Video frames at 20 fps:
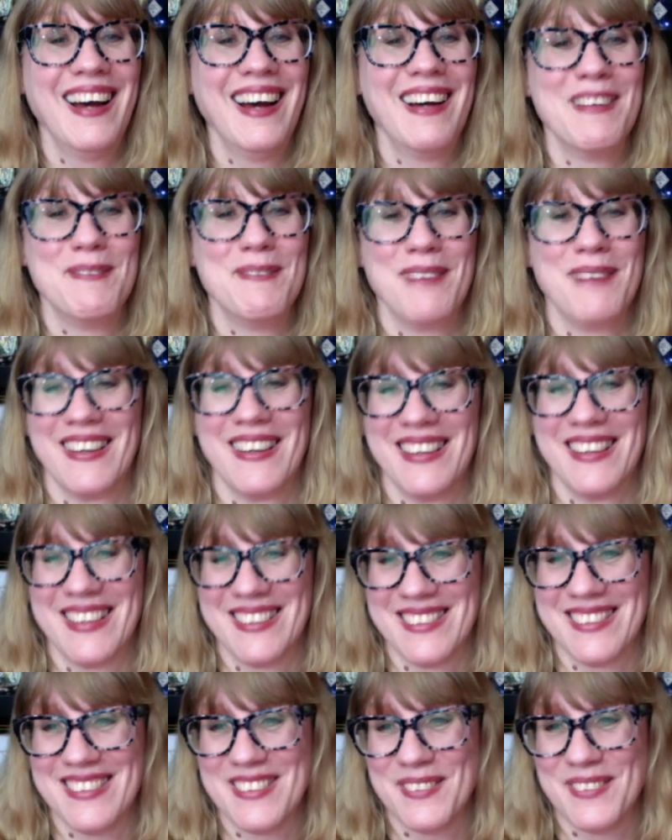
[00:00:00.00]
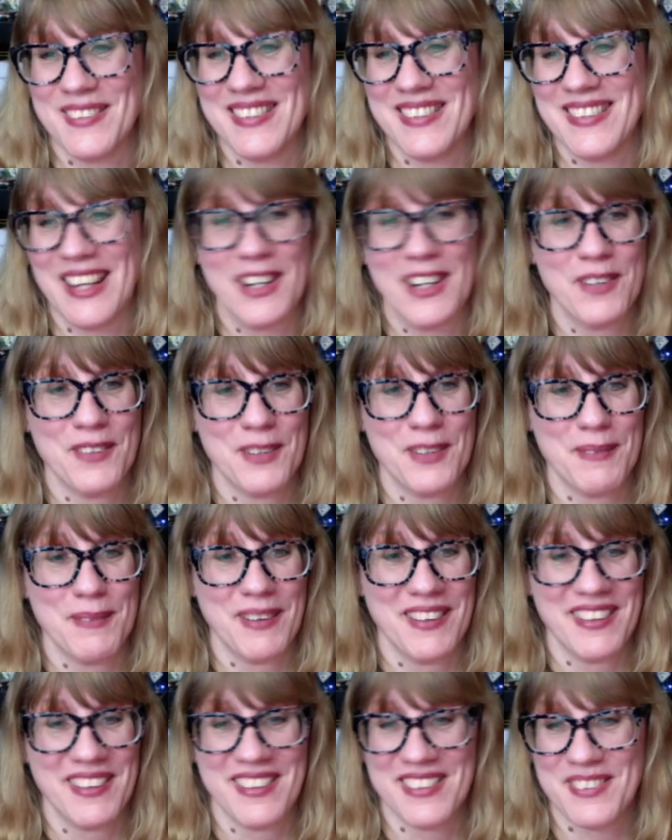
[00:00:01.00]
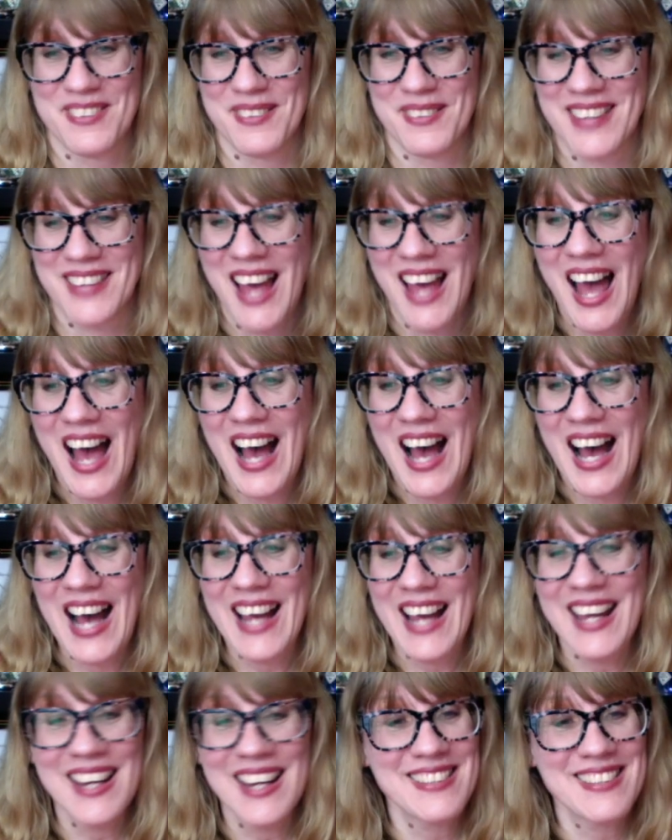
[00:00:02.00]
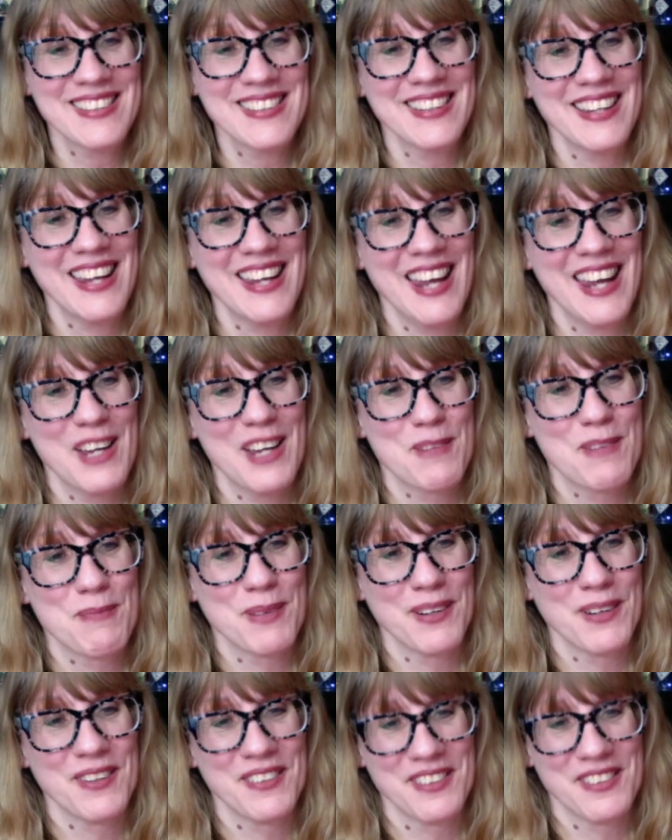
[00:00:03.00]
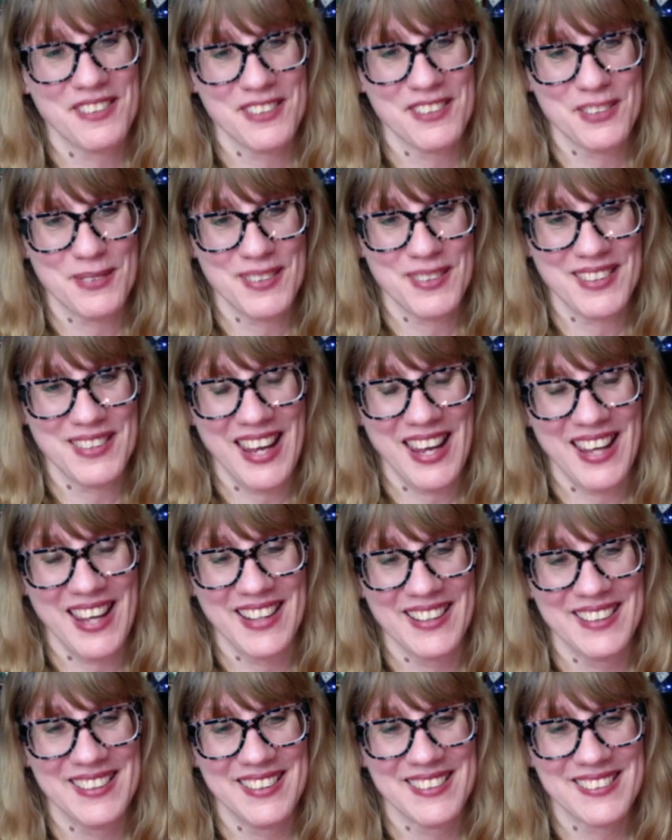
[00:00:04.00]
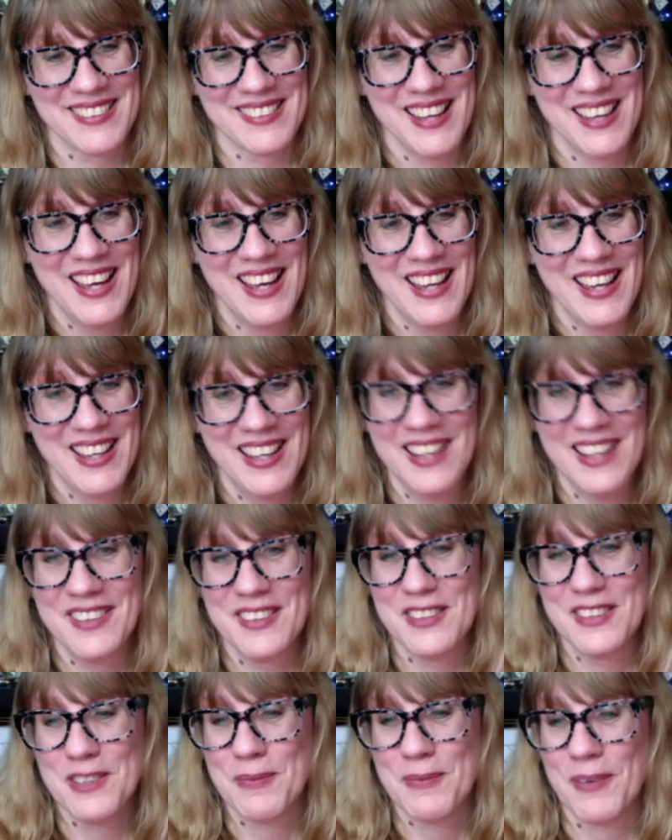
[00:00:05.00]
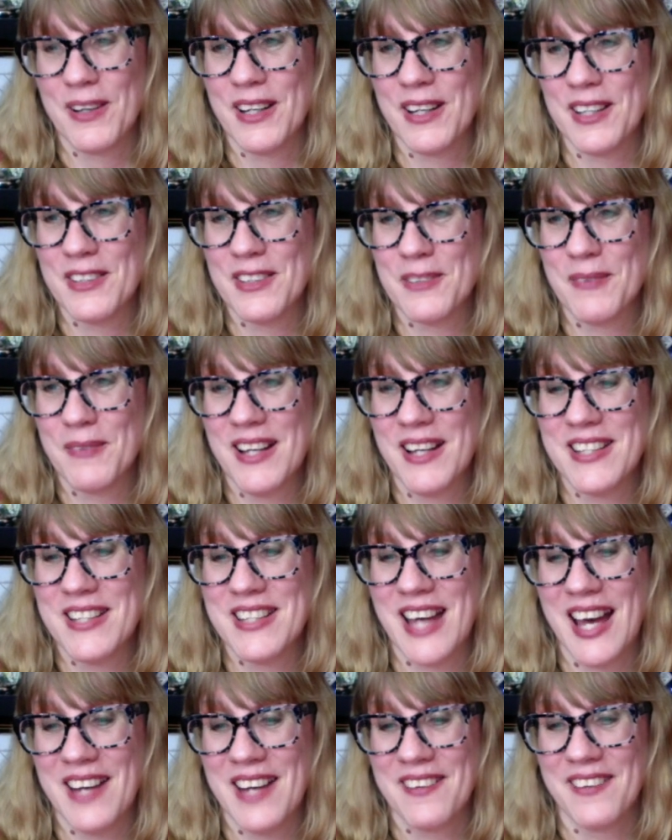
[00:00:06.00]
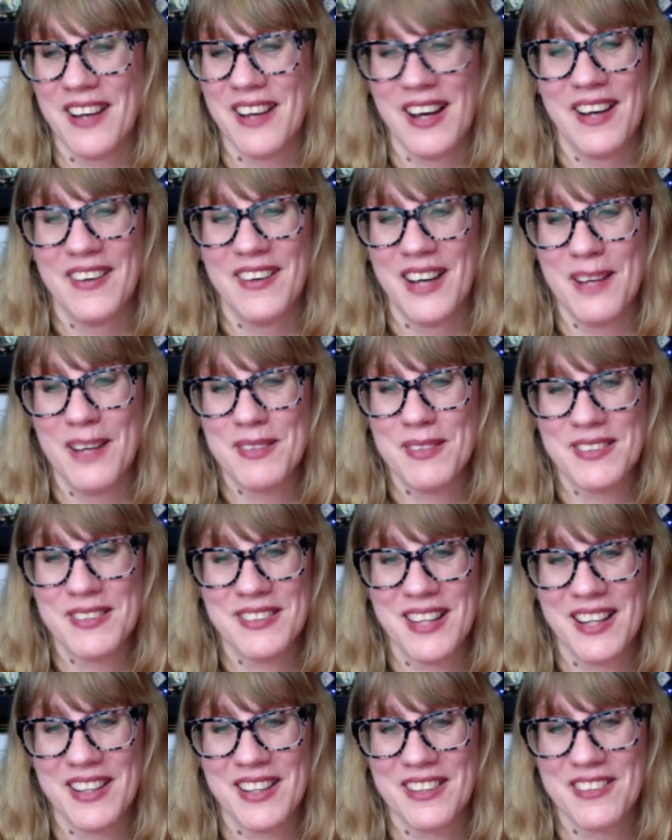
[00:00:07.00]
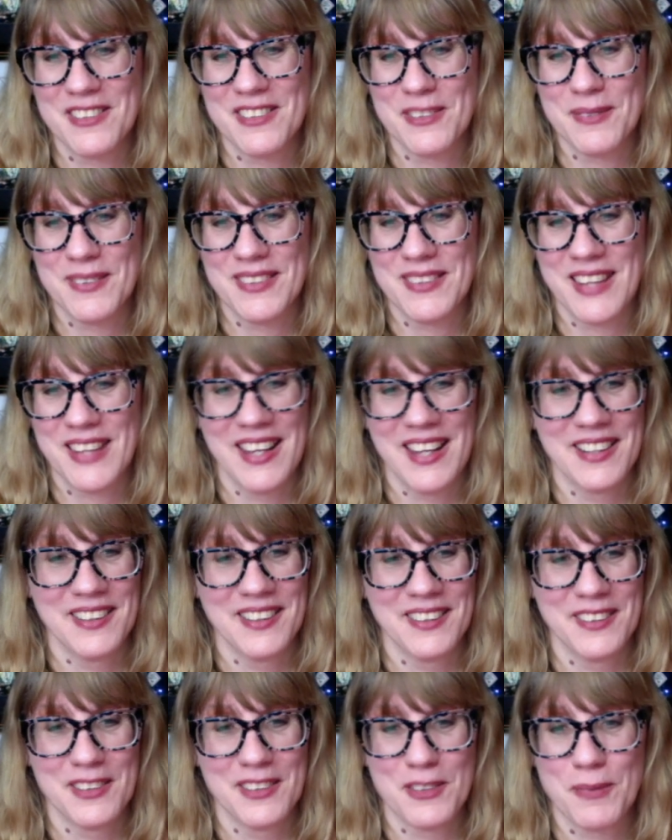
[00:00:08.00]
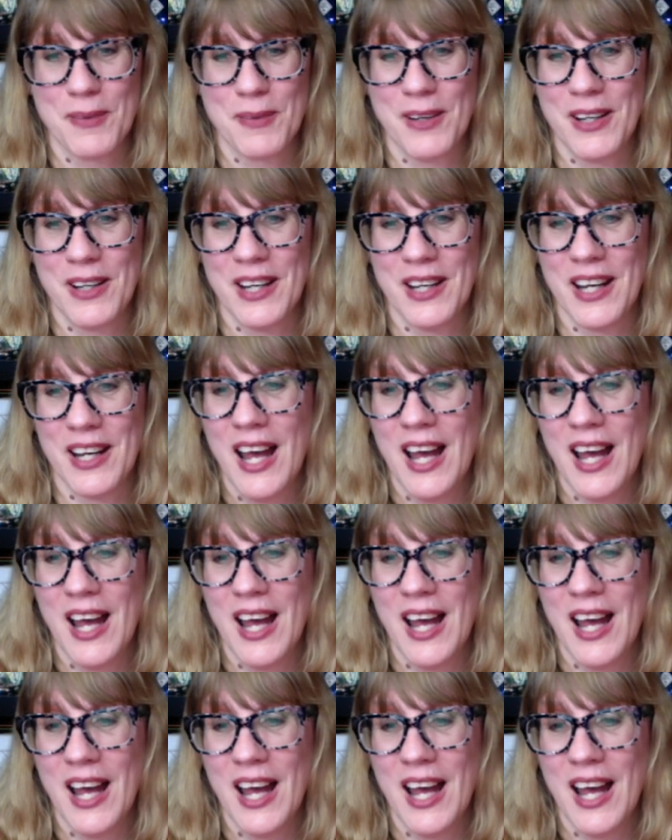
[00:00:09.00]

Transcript: Merry Christmas. I don't want Merry Christmas. I actually can't burn Christmas candles in the spring as much. I don't know. I'm just not a Christmas candle in the spring.